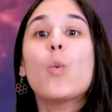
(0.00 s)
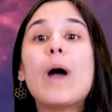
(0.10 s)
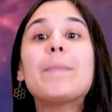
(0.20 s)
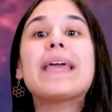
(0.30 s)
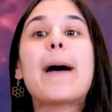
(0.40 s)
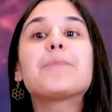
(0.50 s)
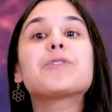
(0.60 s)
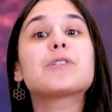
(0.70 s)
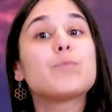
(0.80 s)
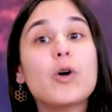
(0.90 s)
Webb
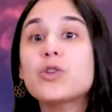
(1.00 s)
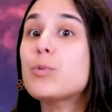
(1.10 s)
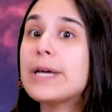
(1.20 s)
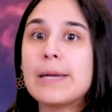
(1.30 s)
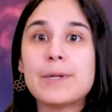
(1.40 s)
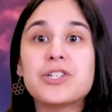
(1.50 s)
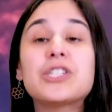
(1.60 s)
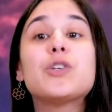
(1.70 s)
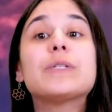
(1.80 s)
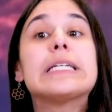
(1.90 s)
captures multiple
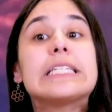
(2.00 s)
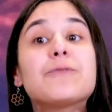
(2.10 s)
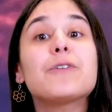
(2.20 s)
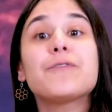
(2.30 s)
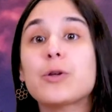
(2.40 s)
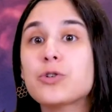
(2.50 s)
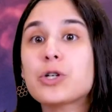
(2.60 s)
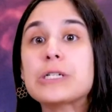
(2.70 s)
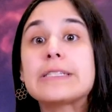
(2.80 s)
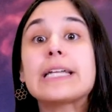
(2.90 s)
images using different
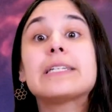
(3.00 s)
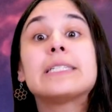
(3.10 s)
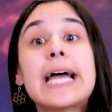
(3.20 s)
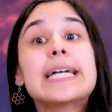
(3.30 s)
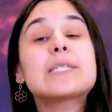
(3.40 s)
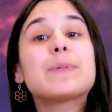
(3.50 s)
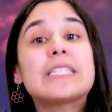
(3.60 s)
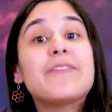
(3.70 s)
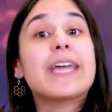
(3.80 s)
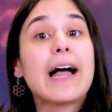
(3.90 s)
filters that detect
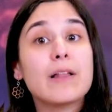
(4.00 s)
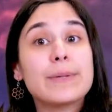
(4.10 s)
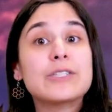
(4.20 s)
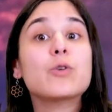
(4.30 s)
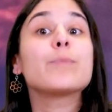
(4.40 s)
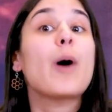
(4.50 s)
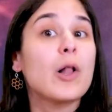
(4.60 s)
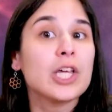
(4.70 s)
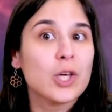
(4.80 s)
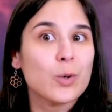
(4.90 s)
specific elements or
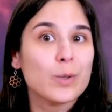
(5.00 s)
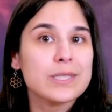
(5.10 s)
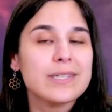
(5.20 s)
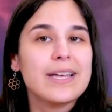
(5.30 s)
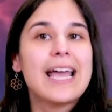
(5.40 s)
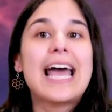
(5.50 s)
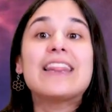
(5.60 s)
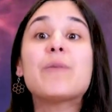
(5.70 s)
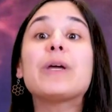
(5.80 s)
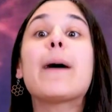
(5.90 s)
molecules.
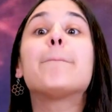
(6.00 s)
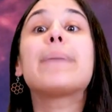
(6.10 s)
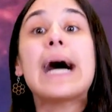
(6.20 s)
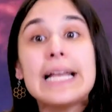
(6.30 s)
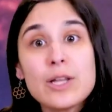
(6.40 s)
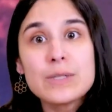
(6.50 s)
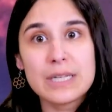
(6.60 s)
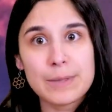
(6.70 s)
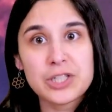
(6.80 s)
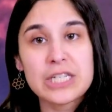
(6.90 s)
Then we combine
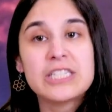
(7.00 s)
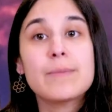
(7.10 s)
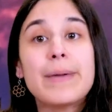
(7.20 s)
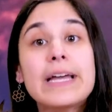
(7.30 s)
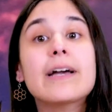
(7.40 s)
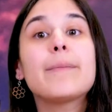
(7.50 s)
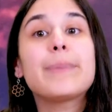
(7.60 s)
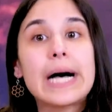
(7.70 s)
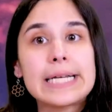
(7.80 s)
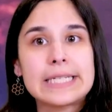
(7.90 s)
those images to make a
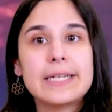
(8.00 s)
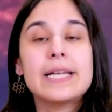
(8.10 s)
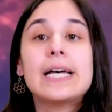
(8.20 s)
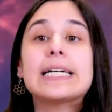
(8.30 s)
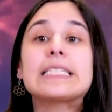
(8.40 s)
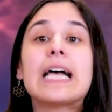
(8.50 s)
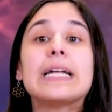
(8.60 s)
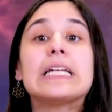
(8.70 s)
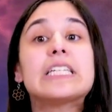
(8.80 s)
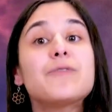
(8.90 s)
composite,
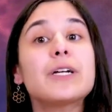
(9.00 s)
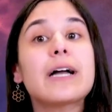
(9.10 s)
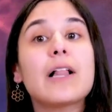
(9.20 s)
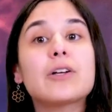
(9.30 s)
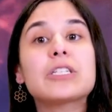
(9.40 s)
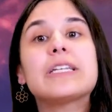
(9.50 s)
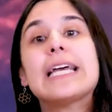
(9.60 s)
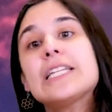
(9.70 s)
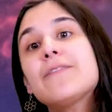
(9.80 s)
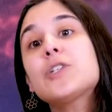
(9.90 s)
assigning different colors
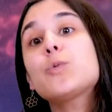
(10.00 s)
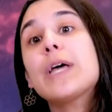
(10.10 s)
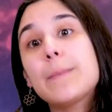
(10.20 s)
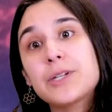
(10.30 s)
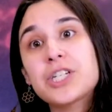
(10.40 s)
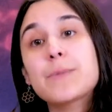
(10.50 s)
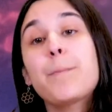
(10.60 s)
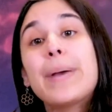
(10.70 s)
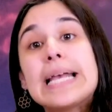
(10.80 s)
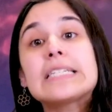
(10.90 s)
to individual images
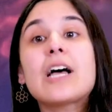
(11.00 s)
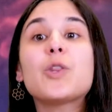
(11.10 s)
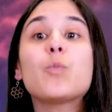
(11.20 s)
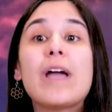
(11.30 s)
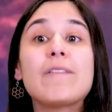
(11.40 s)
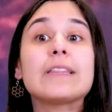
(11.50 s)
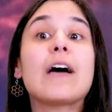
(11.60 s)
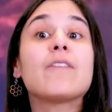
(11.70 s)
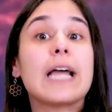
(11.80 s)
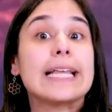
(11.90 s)
based on the
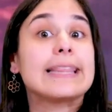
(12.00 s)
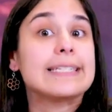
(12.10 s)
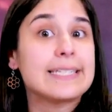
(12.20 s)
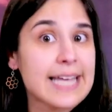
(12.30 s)
wavelength of light they